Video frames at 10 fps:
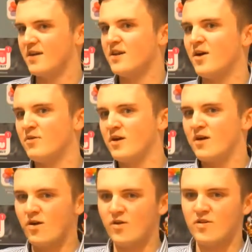you know,
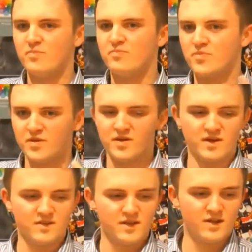all
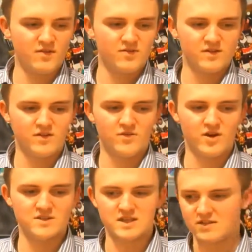the you know, the
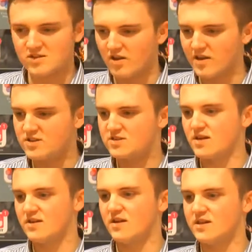university, the knowledge,
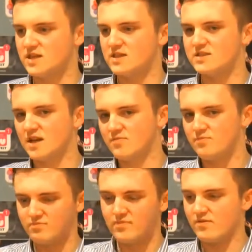and is kind
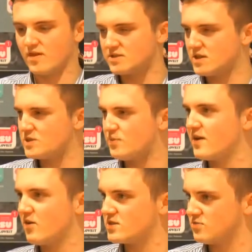of
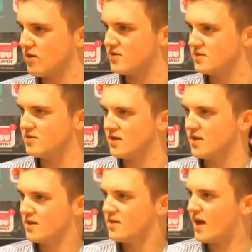spreading across the world, and
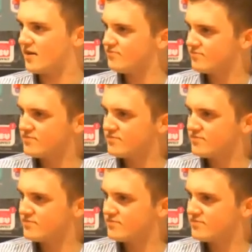yeah.